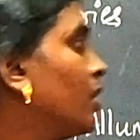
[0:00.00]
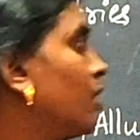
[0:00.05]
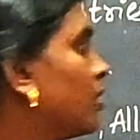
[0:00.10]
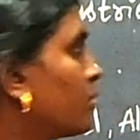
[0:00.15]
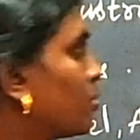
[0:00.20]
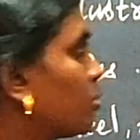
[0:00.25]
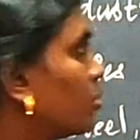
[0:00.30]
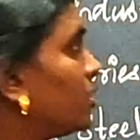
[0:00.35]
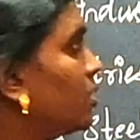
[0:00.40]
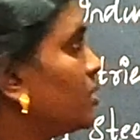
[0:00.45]

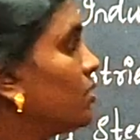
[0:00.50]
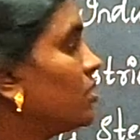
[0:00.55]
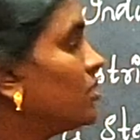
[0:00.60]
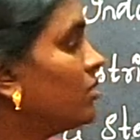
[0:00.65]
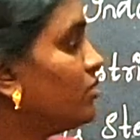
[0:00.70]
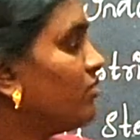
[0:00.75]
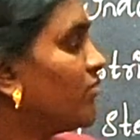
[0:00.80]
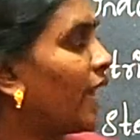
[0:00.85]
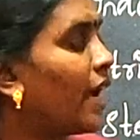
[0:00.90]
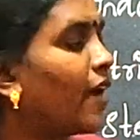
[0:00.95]
So here
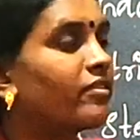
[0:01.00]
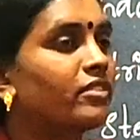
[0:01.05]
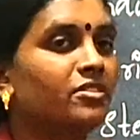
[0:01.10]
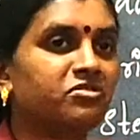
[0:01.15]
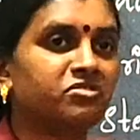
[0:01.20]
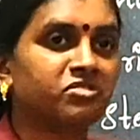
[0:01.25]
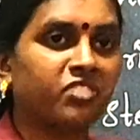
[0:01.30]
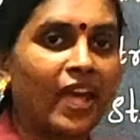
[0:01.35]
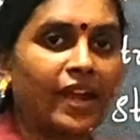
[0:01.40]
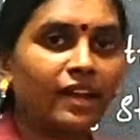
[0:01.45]
we have the
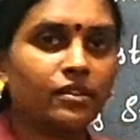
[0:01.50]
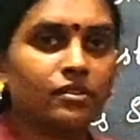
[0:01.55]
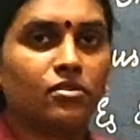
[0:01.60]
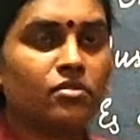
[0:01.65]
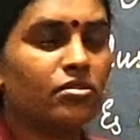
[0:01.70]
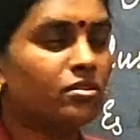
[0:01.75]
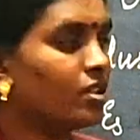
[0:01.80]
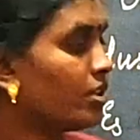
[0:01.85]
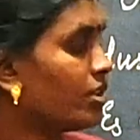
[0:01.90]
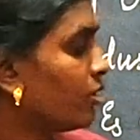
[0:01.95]

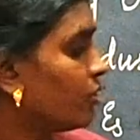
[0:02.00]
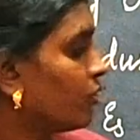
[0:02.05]
factors,